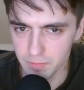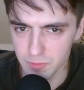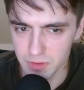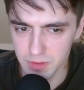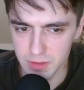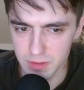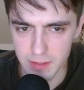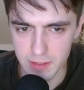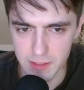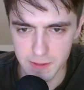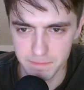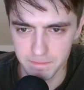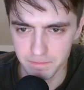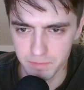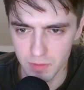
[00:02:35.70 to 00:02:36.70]
Okay.
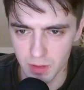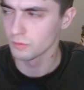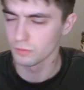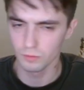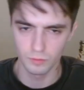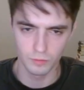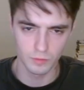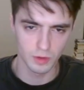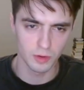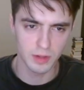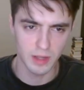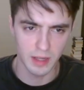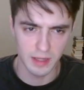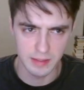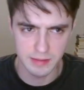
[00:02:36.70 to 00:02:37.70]

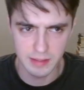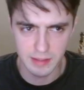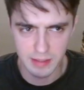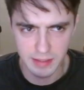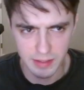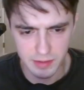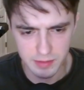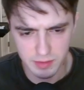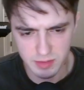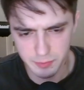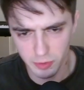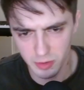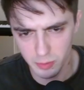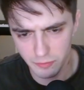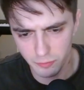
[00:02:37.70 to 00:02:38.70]
Okay, and here at this
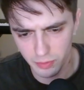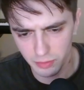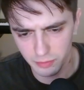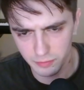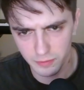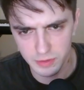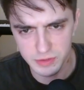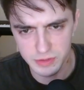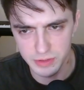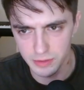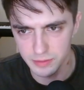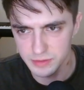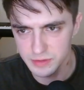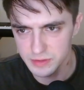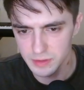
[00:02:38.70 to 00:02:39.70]
point we have one of the first
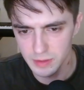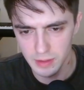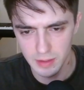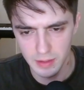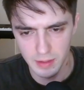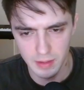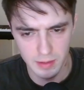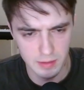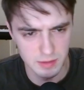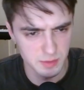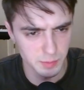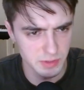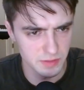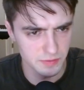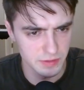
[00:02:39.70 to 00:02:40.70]
notes,
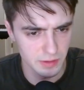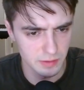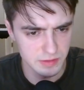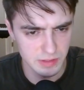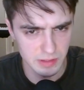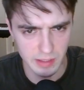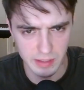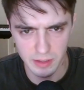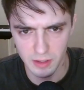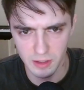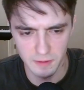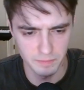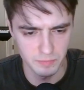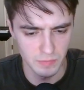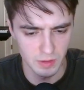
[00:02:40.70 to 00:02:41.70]
specific notes that I
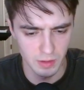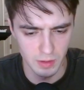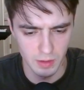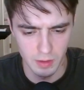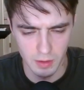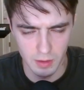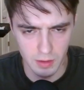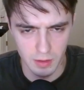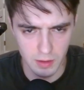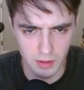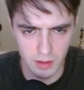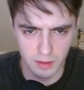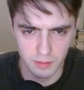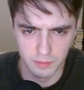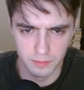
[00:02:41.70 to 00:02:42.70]
got.
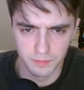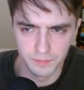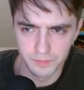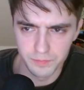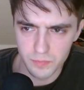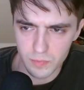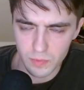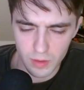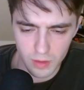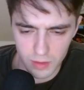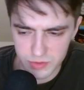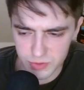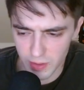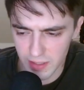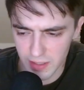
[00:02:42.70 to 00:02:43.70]

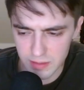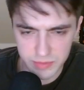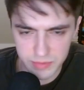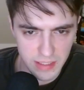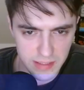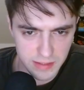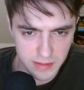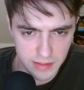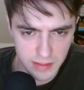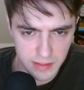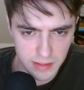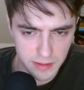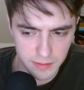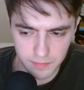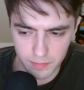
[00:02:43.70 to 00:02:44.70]
So I end up taking
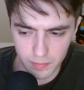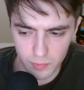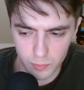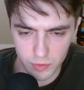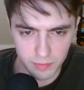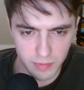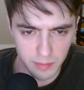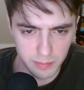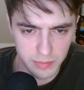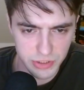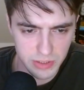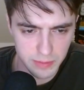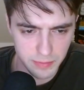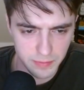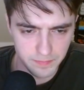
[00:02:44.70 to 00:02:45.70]
here with my
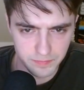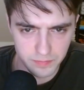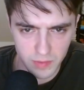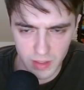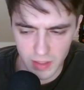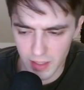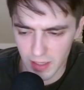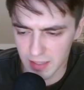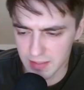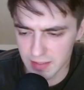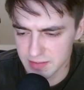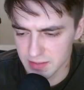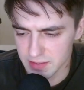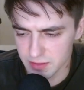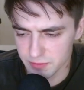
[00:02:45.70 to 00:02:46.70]
bishop, and he
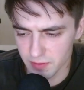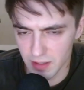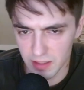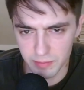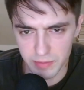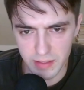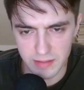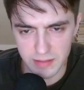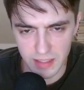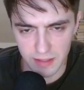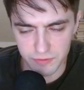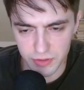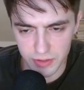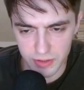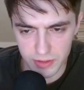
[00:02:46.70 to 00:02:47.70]
said that's fine because
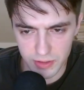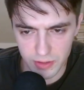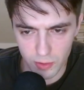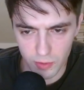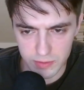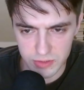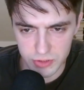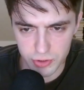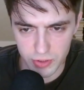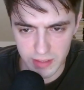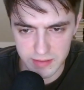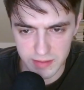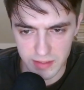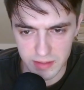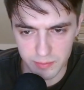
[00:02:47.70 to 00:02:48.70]
after all these
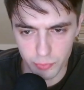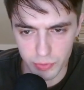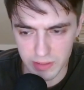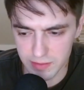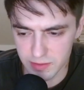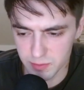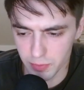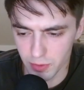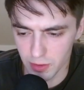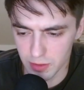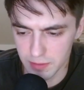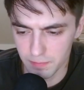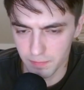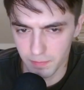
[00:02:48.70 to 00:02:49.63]
trades I end up winning this pawn.